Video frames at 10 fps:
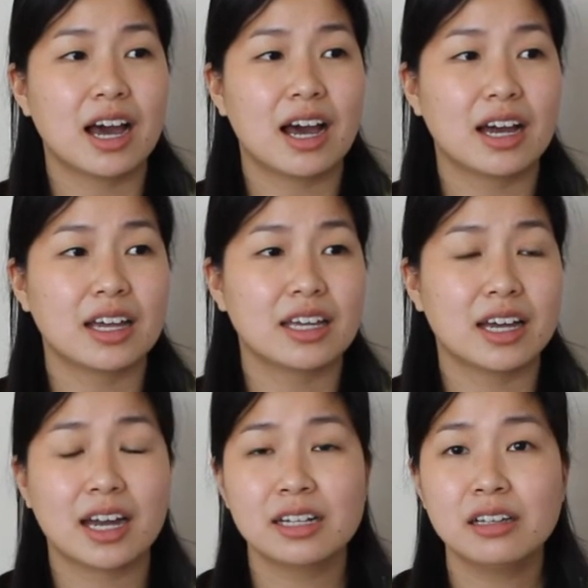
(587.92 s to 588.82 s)
I
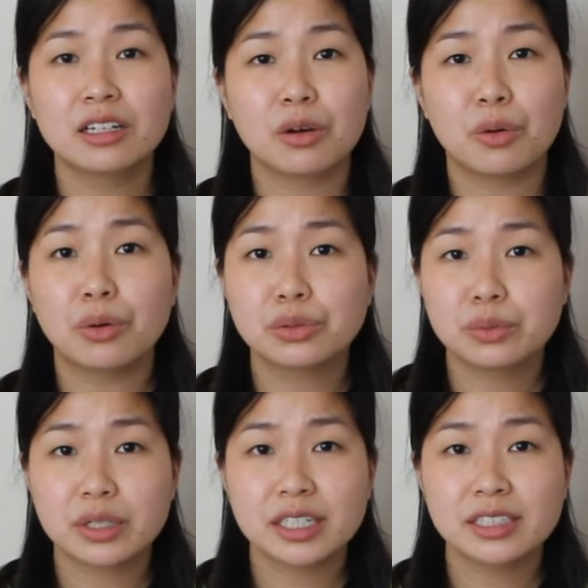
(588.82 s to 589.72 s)
had a lot of old
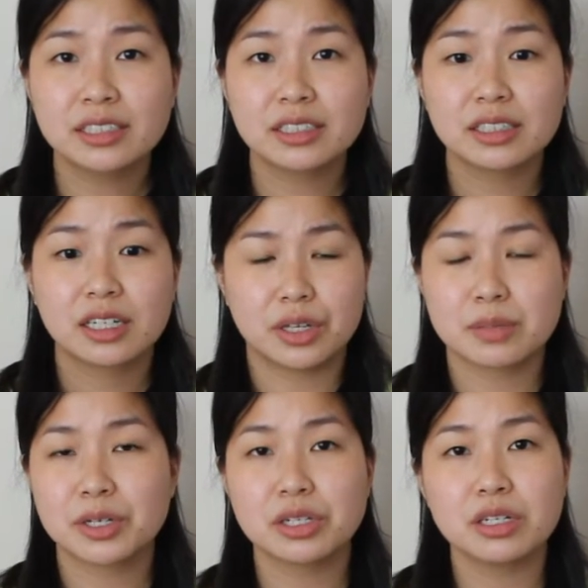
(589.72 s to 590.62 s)
ones,
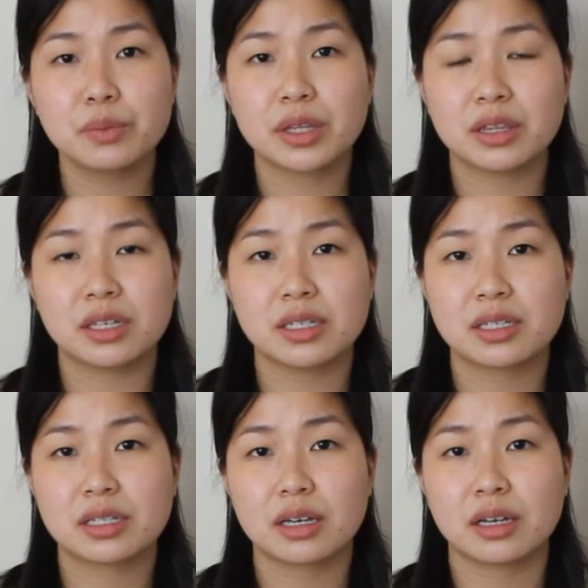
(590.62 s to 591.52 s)
especially with
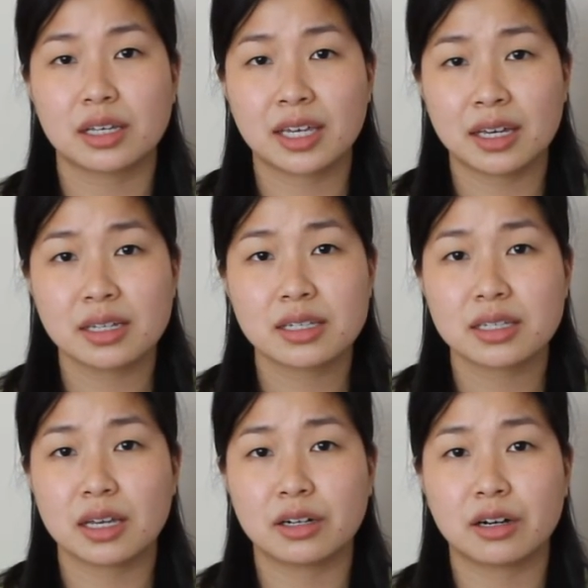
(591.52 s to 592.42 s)
these kits
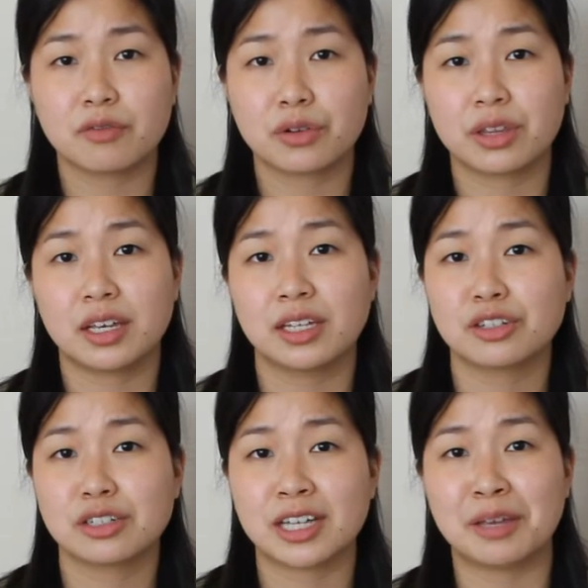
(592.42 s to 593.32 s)
that are for the
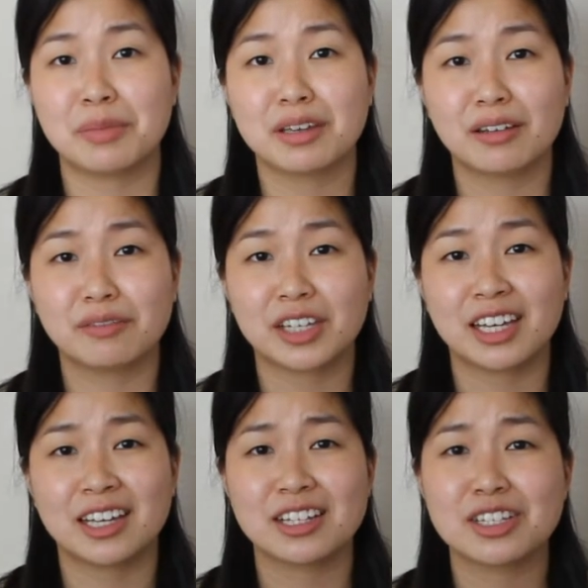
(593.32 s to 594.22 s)
entertainment of
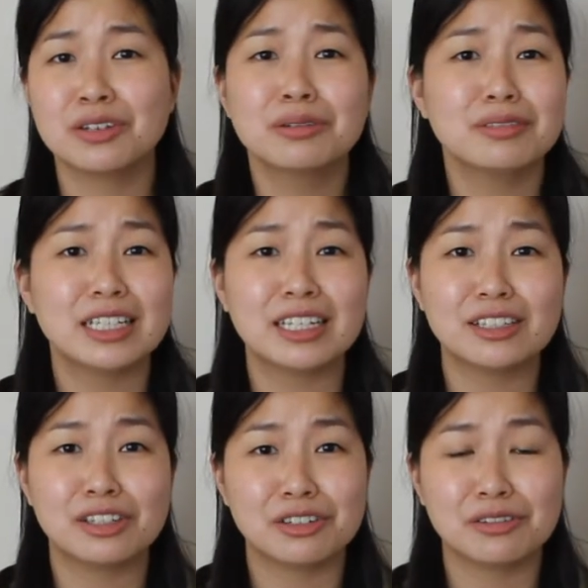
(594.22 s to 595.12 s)
kids. You don't need
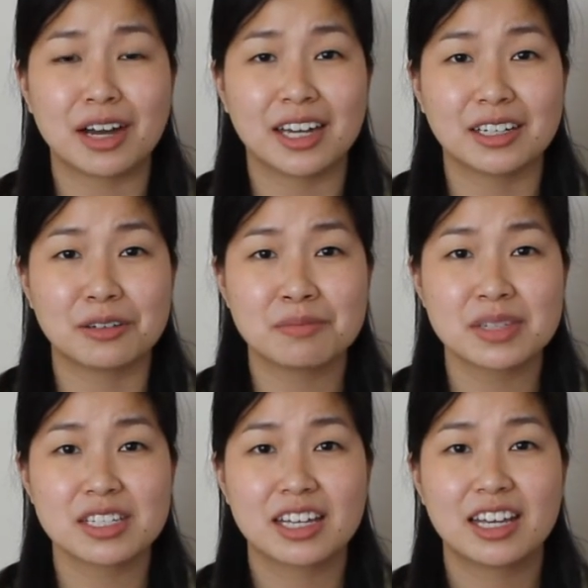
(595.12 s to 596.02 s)
new
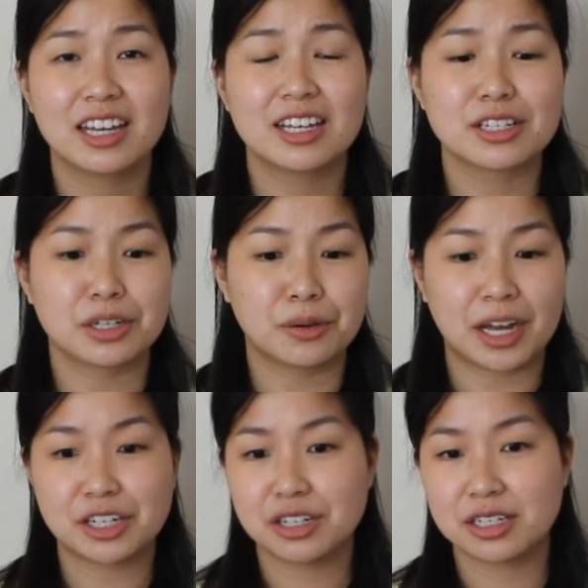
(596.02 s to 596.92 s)
items, so
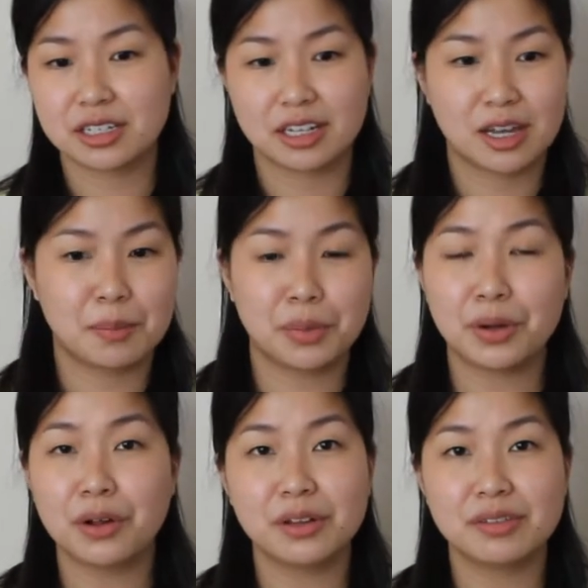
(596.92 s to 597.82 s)
I just put
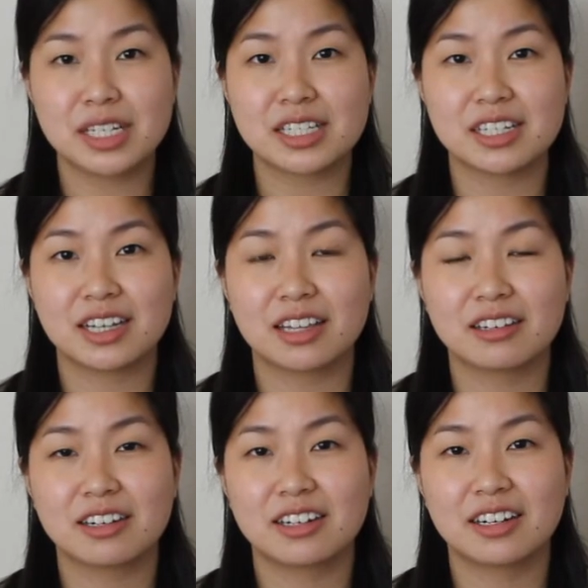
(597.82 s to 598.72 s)
all of these
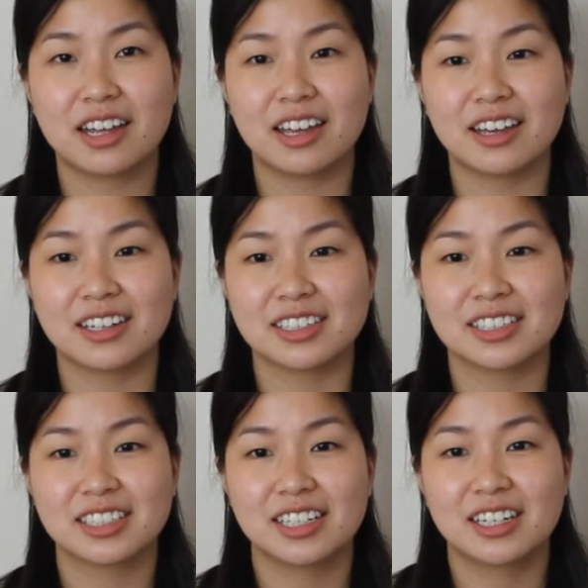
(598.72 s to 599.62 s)
together,
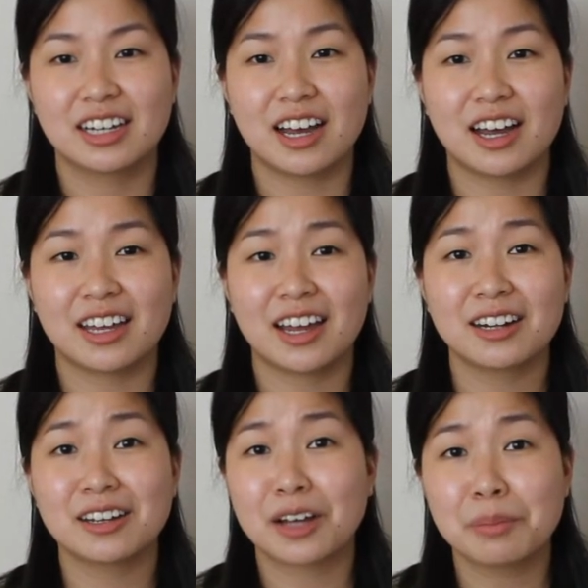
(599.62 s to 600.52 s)
and I
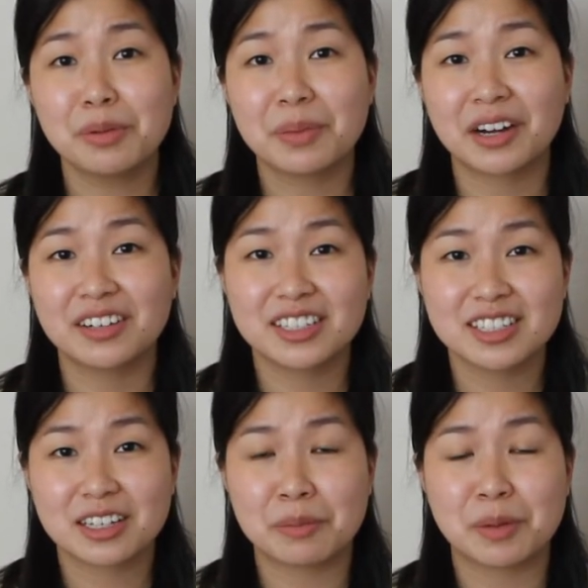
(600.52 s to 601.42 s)
had a couple
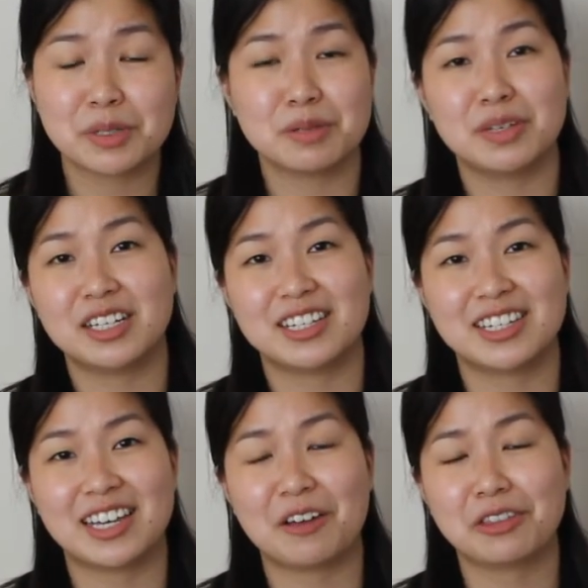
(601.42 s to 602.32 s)
parents come up to me and
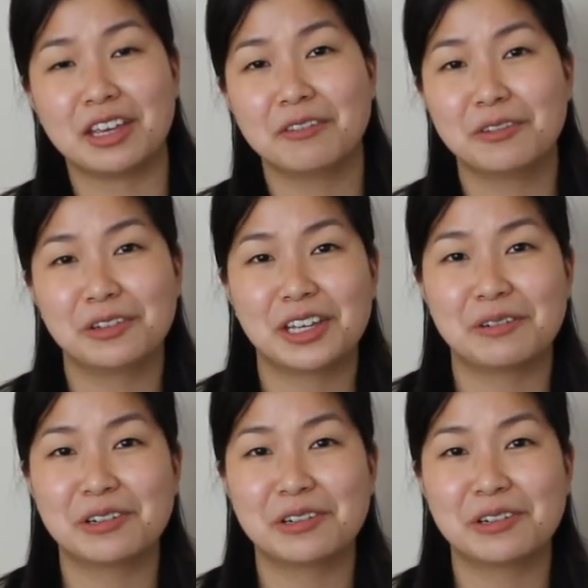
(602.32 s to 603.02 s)
say how thankful they